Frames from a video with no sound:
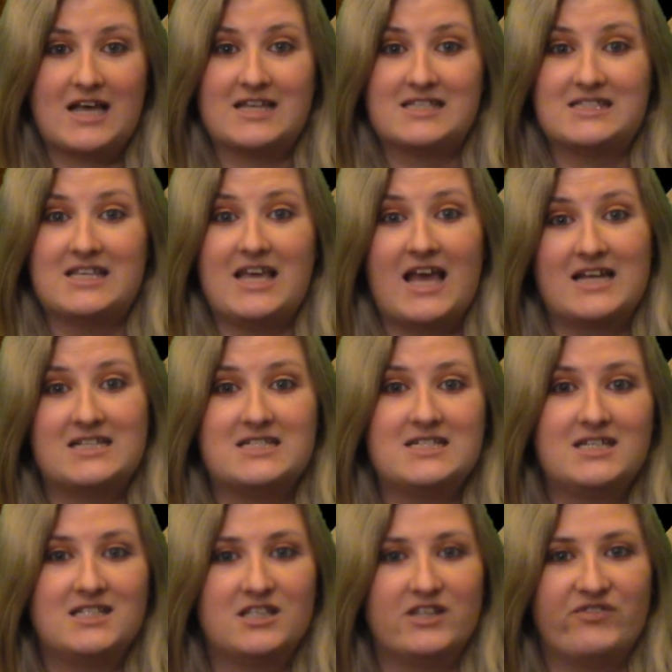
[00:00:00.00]
as the
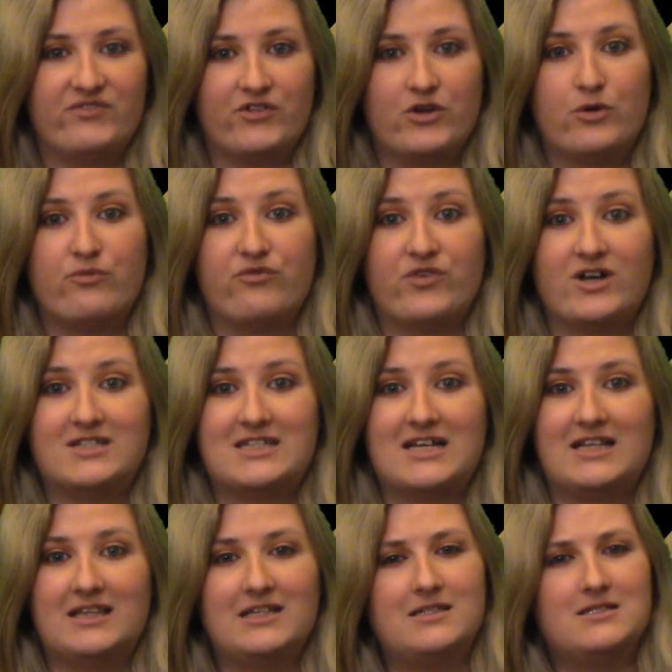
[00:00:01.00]
ending in the film felt
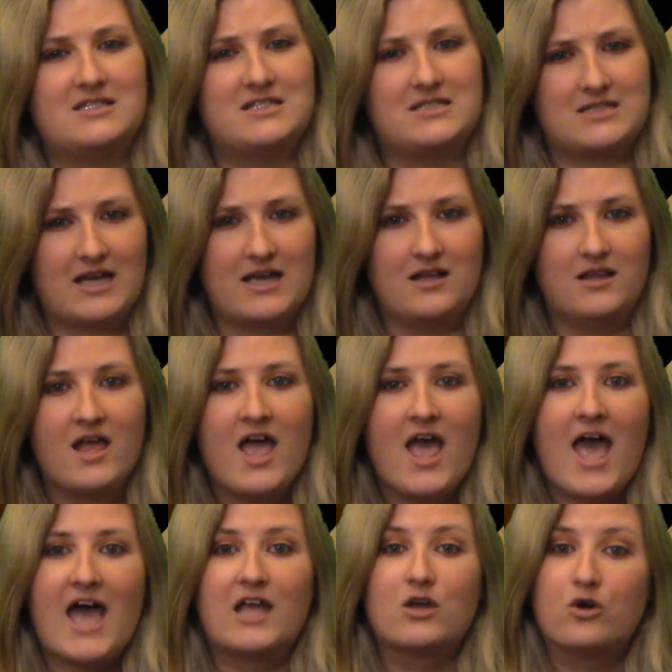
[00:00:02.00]
a little stale
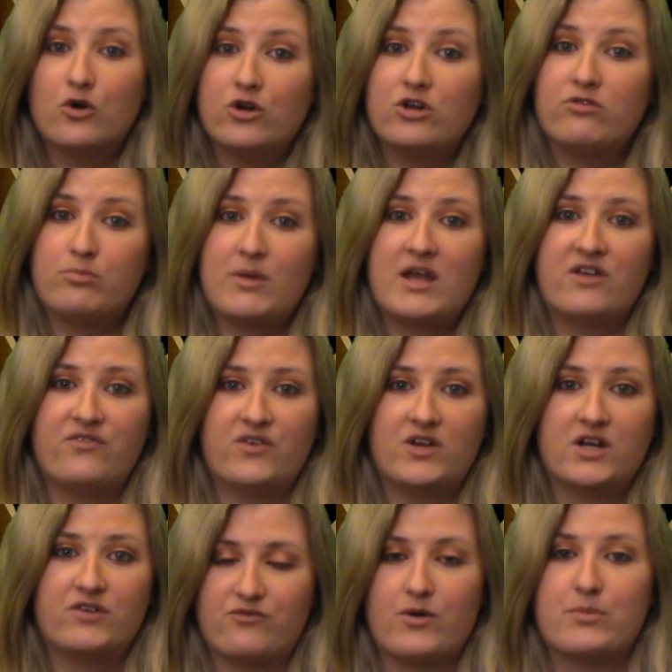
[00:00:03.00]
and could have
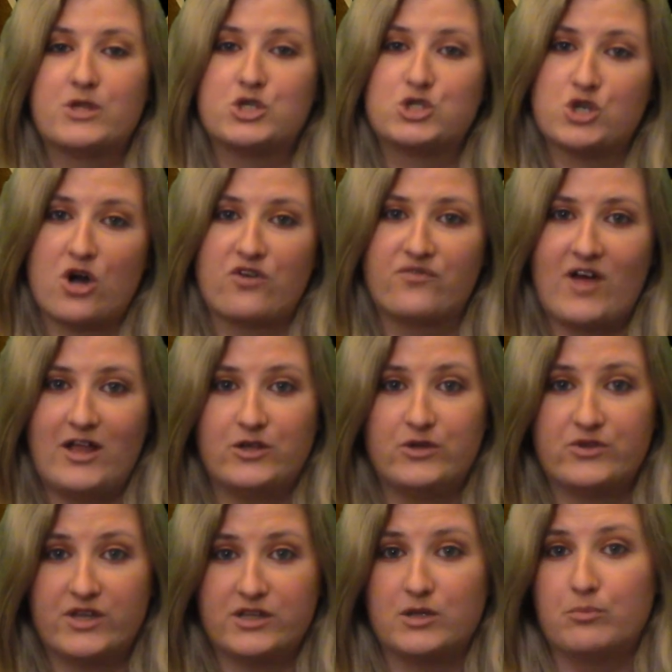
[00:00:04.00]
benefited from the shock
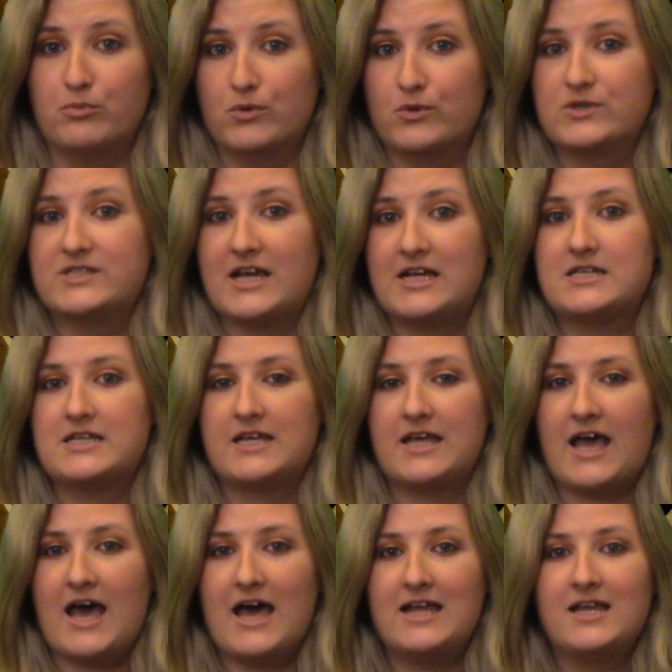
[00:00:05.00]
value that the book's ending
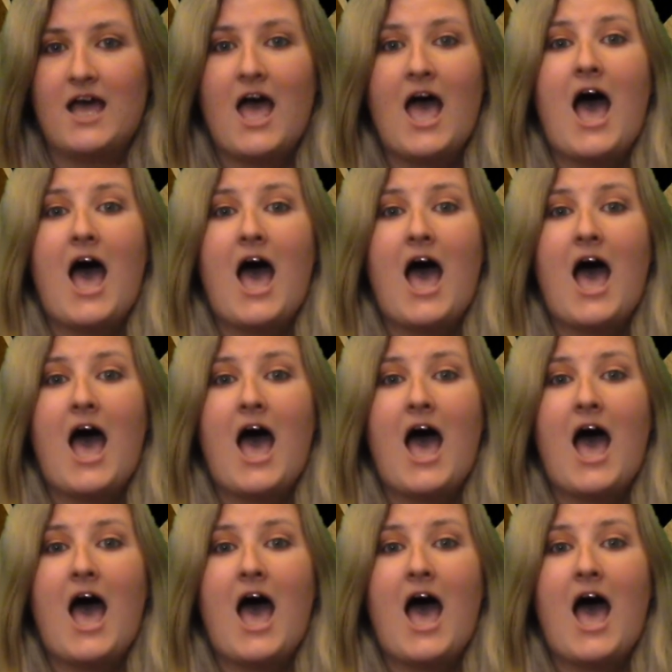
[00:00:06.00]
had.